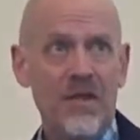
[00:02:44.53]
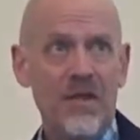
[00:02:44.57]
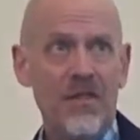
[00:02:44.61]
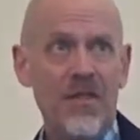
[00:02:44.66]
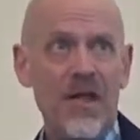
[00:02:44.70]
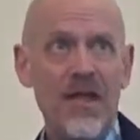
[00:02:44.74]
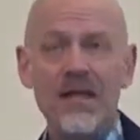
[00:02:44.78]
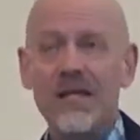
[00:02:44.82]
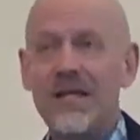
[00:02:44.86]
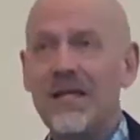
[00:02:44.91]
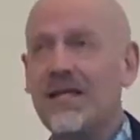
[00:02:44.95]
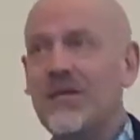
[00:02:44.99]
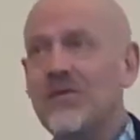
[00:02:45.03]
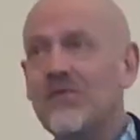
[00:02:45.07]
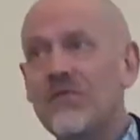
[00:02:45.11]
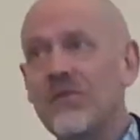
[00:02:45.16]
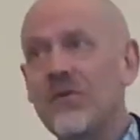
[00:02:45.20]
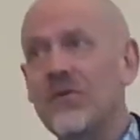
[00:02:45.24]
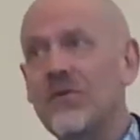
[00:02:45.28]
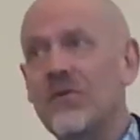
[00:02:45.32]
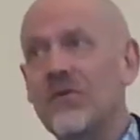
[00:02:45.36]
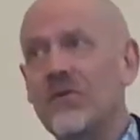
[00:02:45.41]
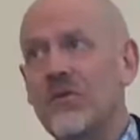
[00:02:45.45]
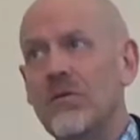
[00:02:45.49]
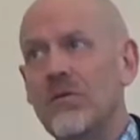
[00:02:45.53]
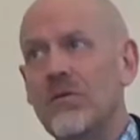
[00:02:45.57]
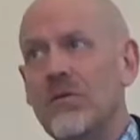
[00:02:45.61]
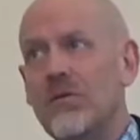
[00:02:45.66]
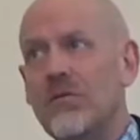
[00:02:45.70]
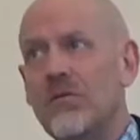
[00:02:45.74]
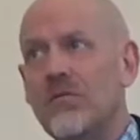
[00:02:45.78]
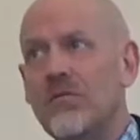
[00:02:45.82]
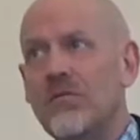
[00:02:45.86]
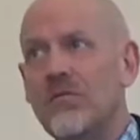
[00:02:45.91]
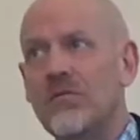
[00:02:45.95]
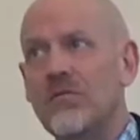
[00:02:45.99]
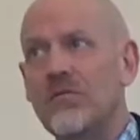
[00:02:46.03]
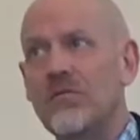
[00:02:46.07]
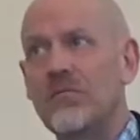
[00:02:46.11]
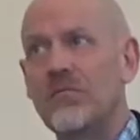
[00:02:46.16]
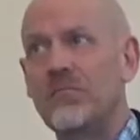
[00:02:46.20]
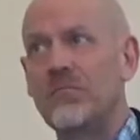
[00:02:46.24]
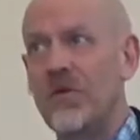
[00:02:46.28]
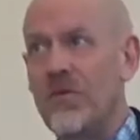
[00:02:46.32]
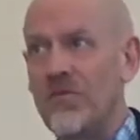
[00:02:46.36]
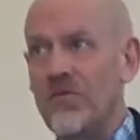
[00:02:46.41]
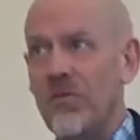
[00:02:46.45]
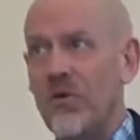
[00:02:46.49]
that even
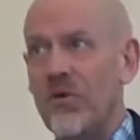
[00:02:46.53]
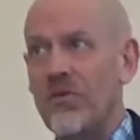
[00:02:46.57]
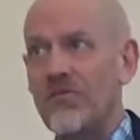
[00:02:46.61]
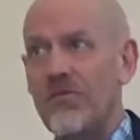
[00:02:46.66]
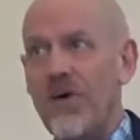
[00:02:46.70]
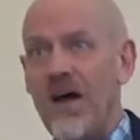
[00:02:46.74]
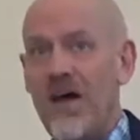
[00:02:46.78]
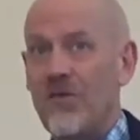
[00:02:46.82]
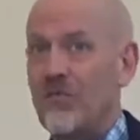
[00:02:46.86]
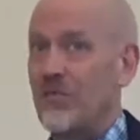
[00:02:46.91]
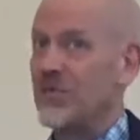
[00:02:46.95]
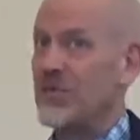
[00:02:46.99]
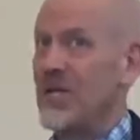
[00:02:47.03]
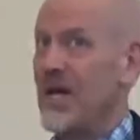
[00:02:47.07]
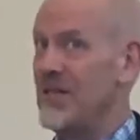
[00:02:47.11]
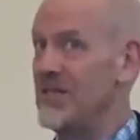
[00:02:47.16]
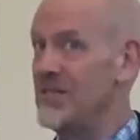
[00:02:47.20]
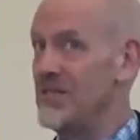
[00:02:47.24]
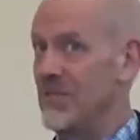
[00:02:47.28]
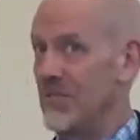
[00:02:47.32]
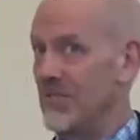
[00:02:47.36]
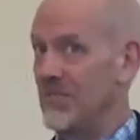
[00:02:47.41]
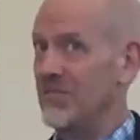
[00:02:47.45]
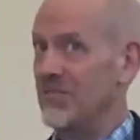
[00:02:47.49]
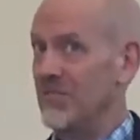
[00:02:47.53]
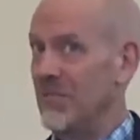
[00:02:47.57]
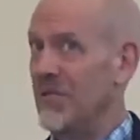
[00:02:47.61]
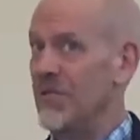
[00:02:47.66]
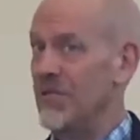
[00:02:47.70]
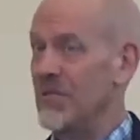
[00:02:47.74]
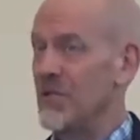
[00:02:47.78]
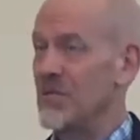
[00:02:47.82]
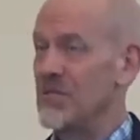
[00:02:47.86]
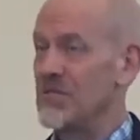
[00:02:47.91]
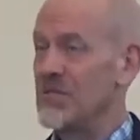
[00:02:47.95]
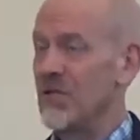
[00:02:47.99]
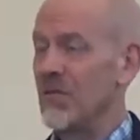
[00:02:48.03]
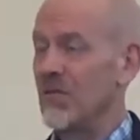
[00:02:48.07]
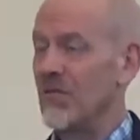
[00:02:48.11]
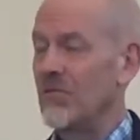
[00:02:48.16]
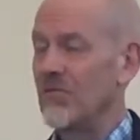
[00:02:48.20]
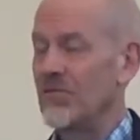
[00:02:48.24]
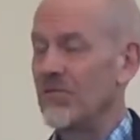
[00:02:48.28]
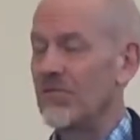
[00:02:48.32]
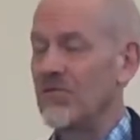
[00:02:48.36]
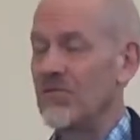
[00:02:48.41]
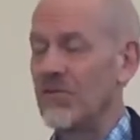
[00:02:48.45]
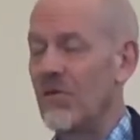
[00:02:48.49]
P45, which has some
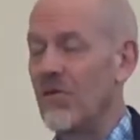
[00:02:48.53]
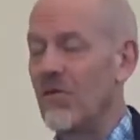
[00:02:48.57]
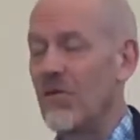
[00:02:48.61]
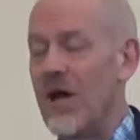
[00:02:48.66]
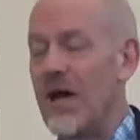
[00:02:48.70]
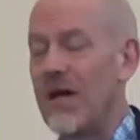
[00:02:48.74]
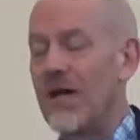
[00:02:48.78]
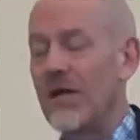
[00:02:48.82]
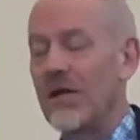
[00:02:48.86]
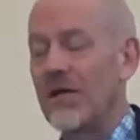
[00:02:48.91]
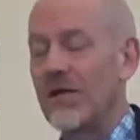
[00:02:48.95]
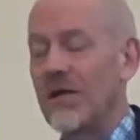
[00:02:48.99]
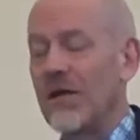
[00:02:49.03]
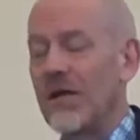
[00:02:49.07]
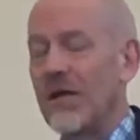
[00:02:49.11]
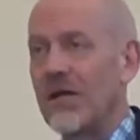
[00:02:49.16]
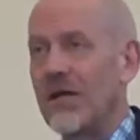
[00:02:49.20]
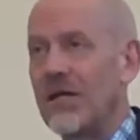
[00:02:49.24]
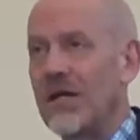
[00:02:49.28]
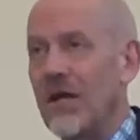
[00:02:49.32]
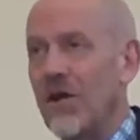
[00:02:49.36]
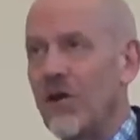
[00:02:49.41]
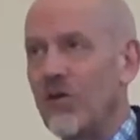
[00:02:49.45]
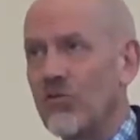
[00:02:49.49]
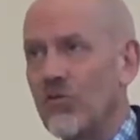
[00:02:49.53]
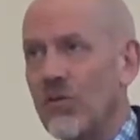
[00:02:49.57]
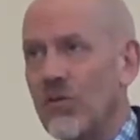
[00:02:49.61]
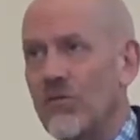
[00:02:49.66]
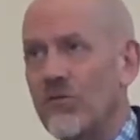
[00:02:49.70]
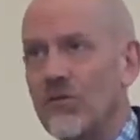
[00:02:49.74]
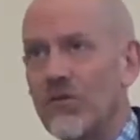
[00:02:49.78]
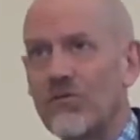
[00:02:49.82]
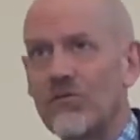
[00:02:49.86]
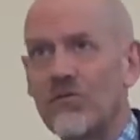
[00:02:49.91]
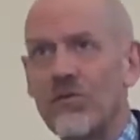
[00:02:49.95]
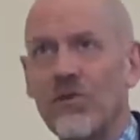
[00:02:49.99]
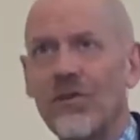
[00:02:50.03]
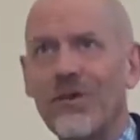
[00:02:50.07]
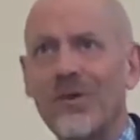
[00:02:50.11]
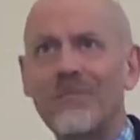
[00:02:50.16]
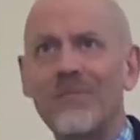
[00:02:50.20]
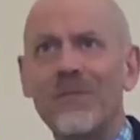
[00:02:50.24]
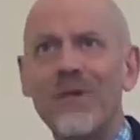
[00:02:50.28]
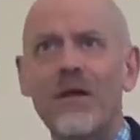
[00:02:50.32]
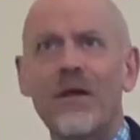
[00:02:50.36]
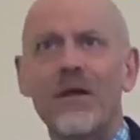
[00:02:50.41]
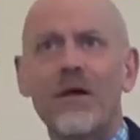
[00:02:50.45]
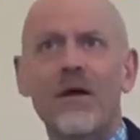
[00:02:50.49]
idiosyncratic characteristics to it,
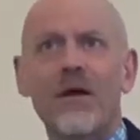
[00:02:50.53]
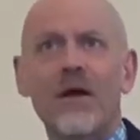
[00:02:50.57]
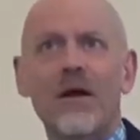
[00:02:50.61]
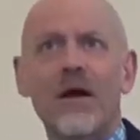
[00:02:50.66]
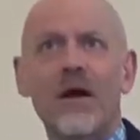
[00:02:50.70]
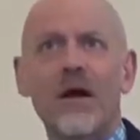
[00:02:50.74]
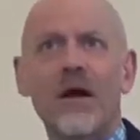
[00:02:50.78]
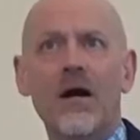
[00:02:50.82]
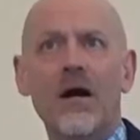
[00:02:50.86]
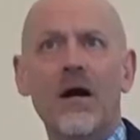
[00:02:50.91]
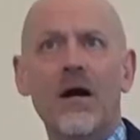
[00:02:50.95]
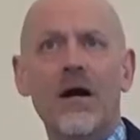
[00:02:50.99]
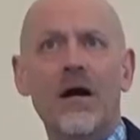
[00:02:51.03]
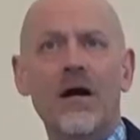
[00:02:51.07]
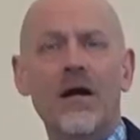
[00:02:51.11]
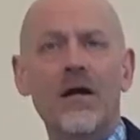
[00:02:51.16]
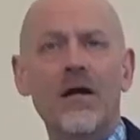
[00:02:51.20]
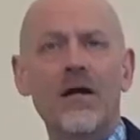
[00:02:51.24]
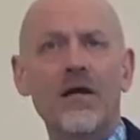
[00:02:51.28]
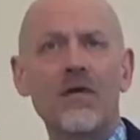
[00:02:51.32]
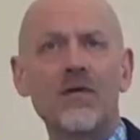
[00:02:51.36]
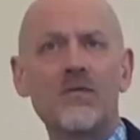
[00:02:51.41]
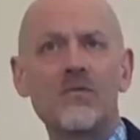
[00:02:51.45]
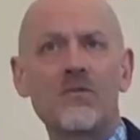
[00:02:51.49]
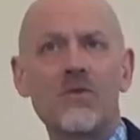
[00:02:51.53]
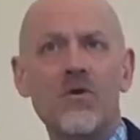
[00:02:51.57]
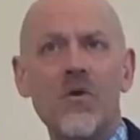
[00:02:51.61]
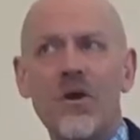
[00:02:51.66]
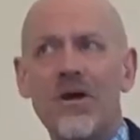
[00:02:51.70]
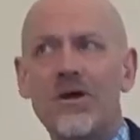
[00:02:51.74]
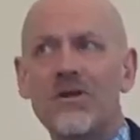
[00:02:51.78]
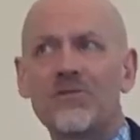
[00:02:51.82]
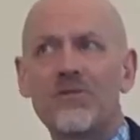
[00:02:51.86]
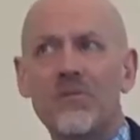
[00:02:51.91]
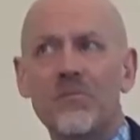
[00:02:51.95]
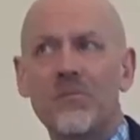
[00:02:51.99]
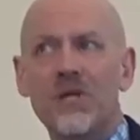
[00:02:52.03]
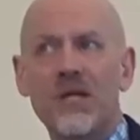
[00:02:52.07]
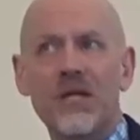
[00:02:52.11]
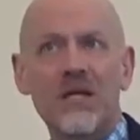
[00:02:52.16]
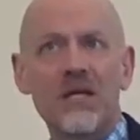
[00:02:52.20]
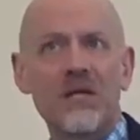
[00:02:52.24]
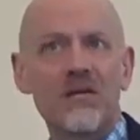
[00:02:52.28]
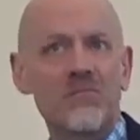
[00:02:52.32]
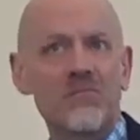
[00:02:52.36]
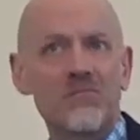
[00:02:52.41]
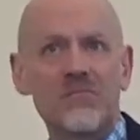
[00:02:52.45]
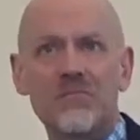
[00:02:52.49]
is going to
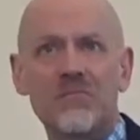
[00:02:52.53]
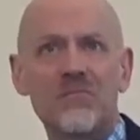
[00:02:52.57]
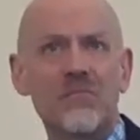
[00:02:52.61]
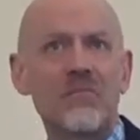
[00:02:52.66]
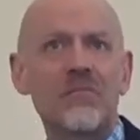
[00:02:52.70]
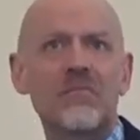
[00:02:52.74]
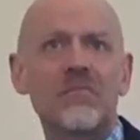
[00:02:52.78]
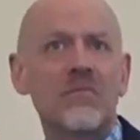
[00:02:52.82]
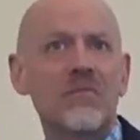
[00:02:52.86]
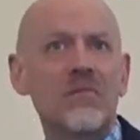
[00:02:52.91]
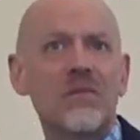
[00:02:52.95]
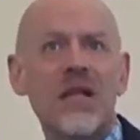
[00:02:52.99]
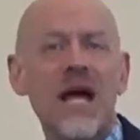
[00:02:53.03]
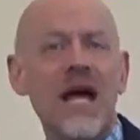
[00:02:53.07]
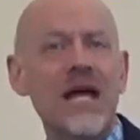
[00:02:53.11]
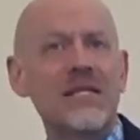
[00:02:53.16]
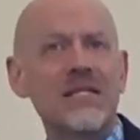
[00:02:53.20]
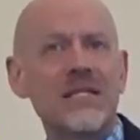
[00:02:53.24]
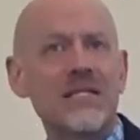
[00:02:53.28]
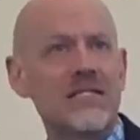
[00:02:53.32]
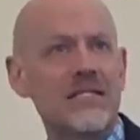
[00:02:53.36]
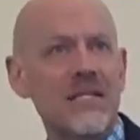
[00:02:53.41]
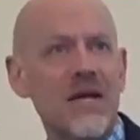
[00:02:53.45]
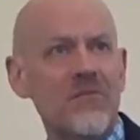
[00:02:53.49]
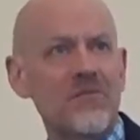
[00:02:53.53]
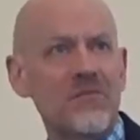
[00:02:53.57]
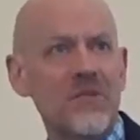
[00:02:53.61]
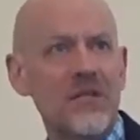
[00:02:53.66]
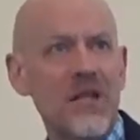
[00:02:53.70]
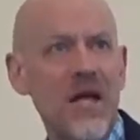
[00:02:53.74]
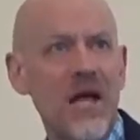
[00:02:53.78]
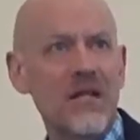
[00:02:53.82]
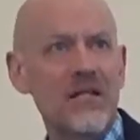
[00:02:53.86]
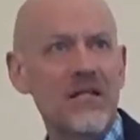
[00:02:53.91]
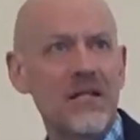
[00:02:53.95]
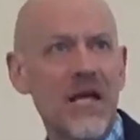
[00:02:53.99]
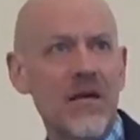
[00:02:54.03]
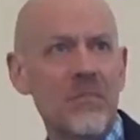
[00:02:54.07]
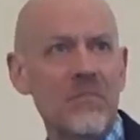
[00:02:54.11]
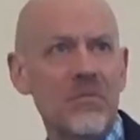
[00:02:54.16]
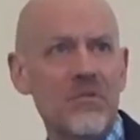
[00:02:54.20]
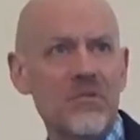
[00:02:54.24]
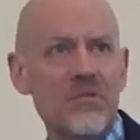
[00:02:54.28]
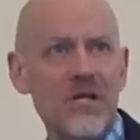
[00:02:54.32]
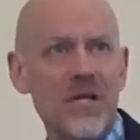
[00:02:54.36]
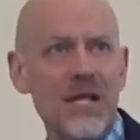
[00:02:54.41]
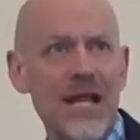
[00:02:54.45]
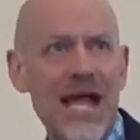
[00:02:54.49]
be 97 to
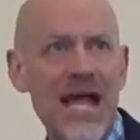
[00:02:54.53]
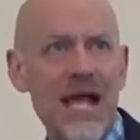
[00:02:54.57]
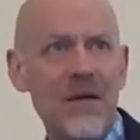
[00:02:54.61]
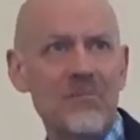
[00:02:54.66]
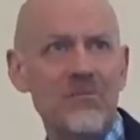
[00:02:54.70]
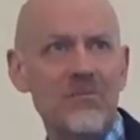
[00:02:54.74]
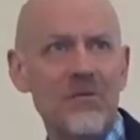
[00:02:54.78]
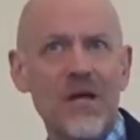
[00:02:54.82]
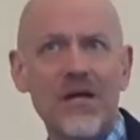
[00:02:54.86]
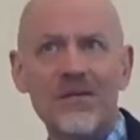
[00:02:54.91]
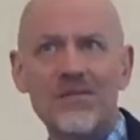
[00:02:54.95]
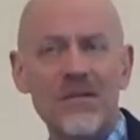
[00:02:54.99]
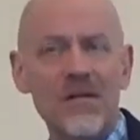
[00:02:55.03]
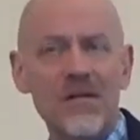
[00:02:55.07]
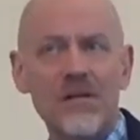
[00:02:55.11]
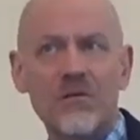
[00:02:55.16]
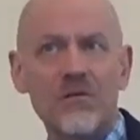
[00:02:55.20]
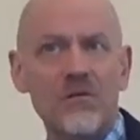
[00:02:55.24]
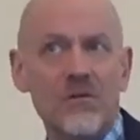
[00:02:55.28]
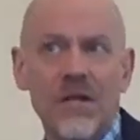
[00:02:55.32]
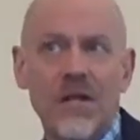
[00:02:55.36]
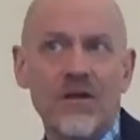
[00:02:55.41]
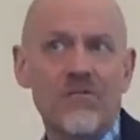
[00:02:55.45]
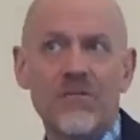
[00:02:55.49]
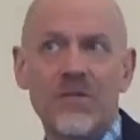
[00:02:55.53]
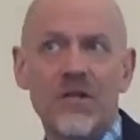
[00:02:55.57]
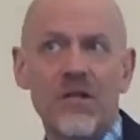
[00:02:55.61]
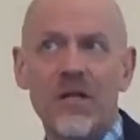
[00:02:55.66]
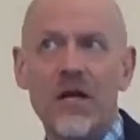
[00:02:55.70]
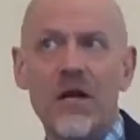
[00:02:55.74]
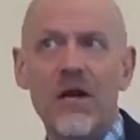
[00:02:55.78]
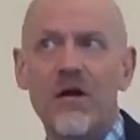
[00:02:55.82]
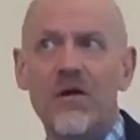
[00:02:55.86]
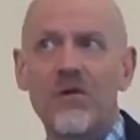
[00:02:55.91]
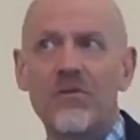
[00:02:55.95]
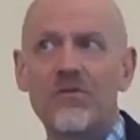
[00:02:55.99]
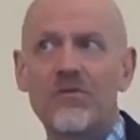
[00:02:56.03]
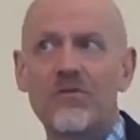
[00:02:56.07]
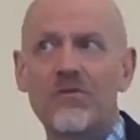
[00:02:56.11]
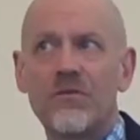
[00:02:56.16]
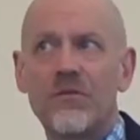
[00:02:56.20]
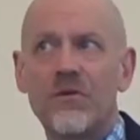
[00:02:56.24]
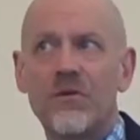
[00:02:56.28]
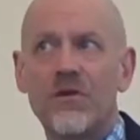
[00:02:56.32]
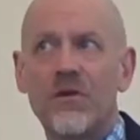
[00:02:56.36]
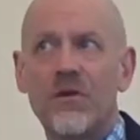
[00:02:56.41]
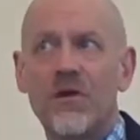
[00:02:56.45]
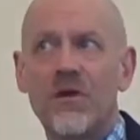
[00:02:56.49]
98% absolutely identical to everything else.